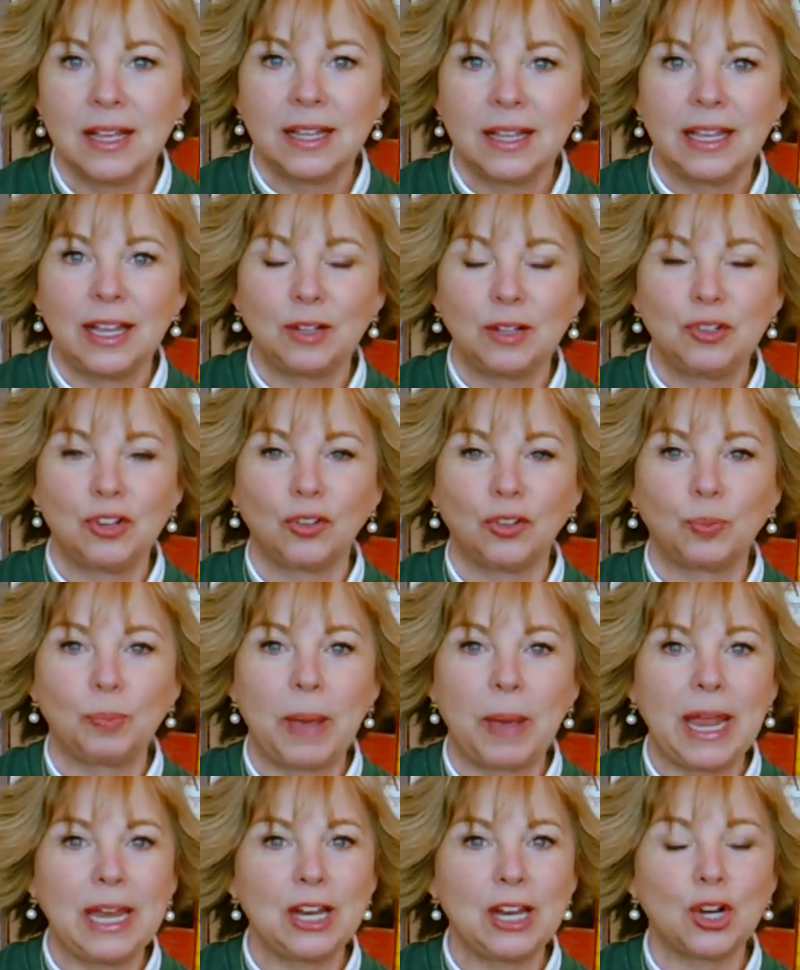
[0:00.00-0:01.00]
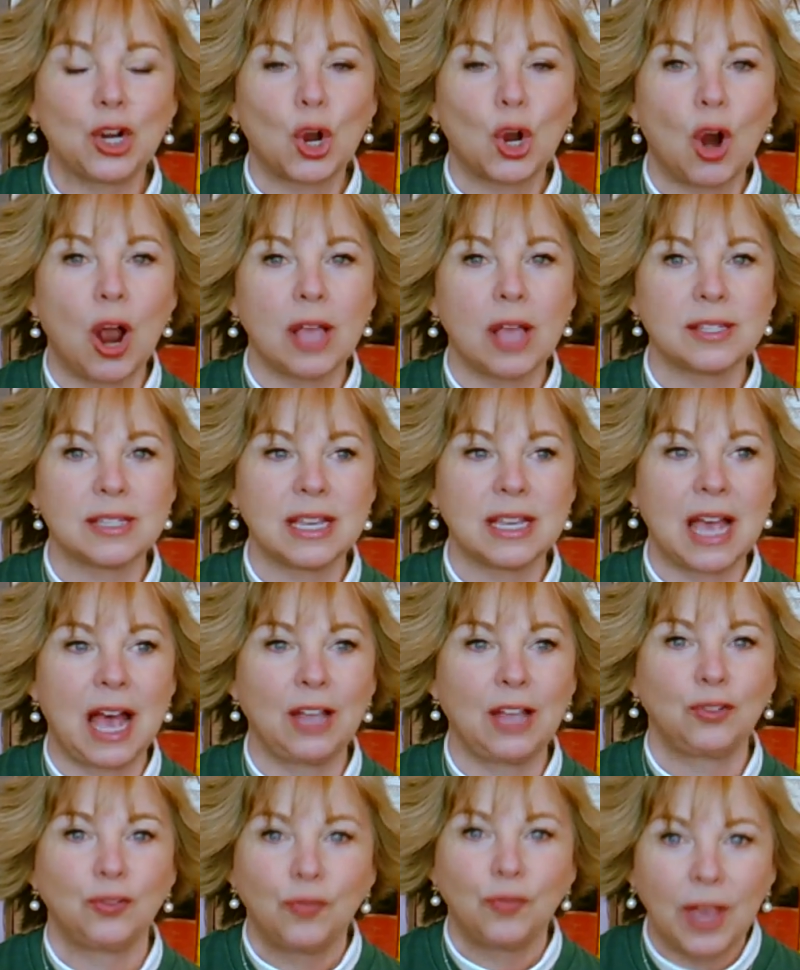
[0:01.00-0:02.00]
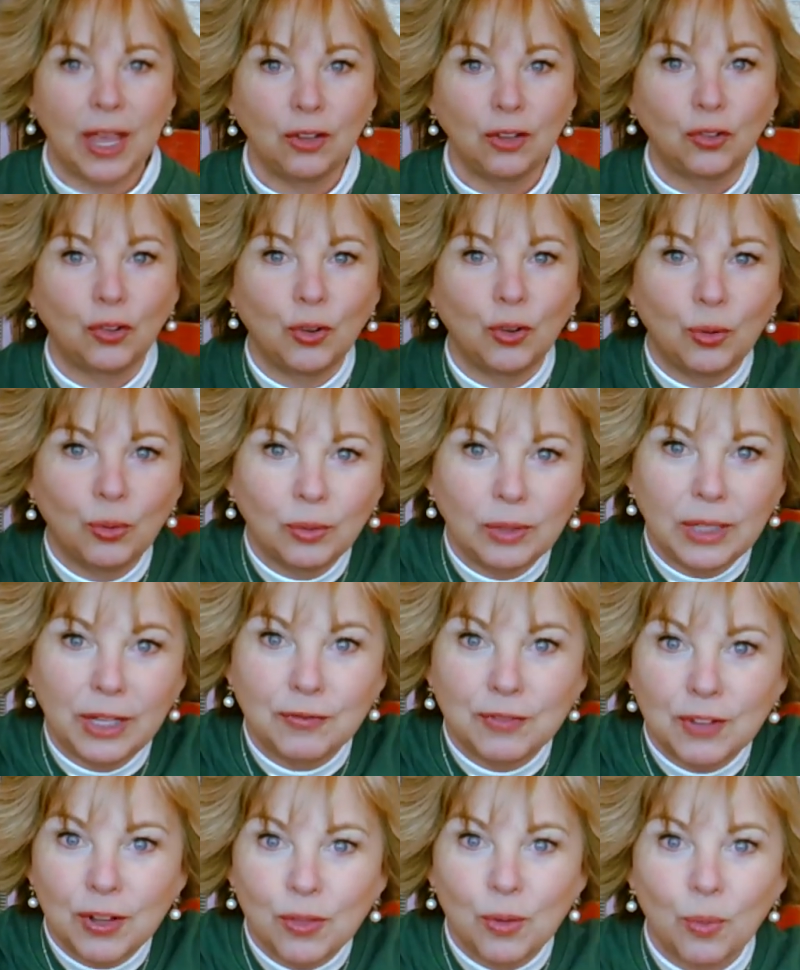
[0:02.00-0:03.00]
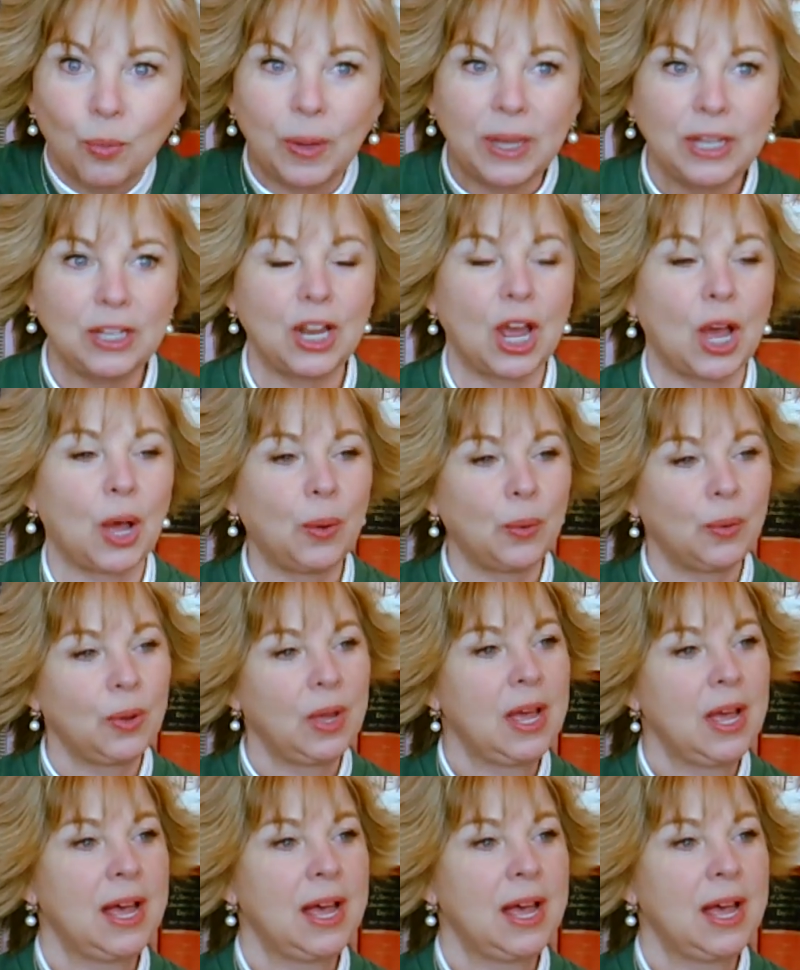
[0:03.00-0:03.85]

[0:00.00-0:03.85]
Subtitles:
had just painted across a guy's face who lifted the window.